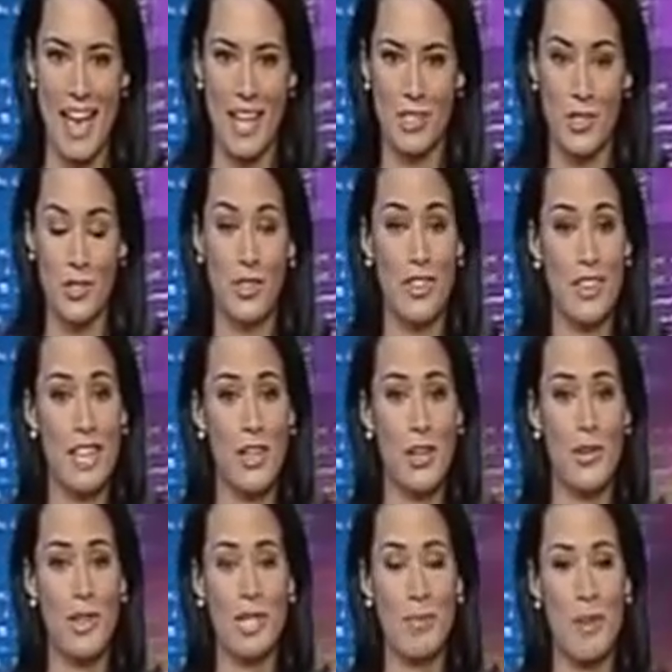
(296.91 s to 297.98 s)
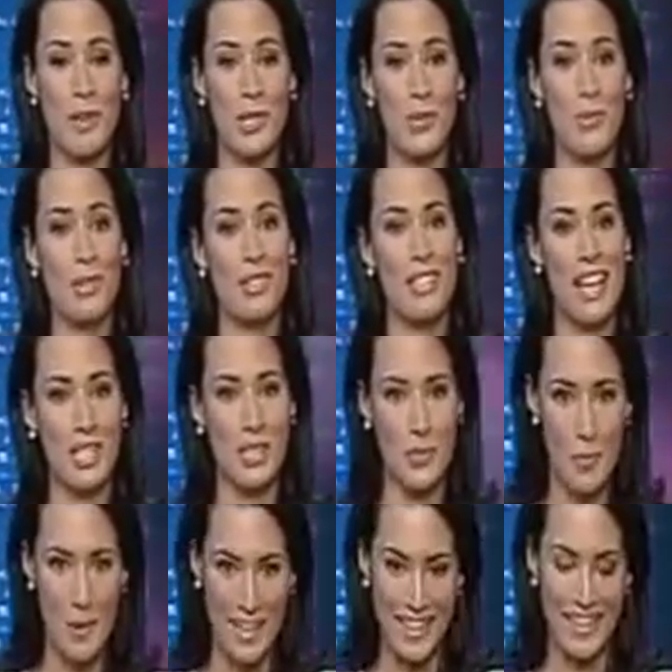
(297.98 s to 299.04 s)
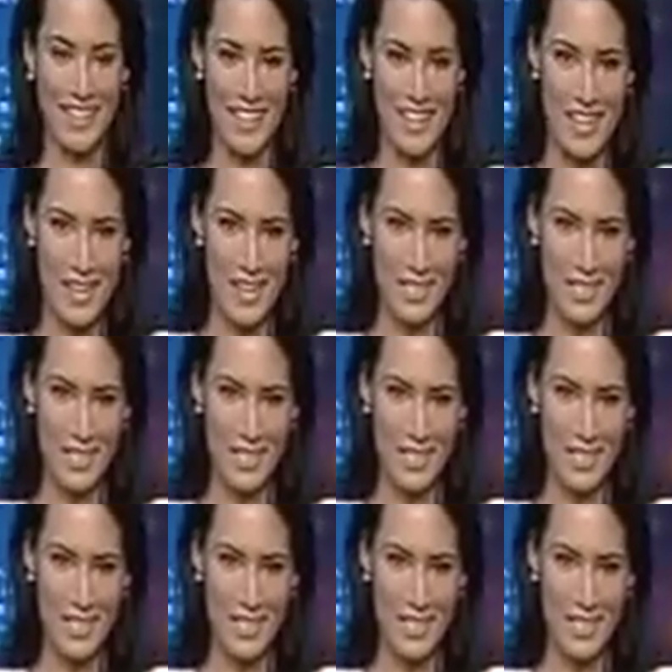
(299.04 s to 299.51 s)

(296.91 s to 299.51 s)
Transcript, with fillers: and you'd think Christmas was next week.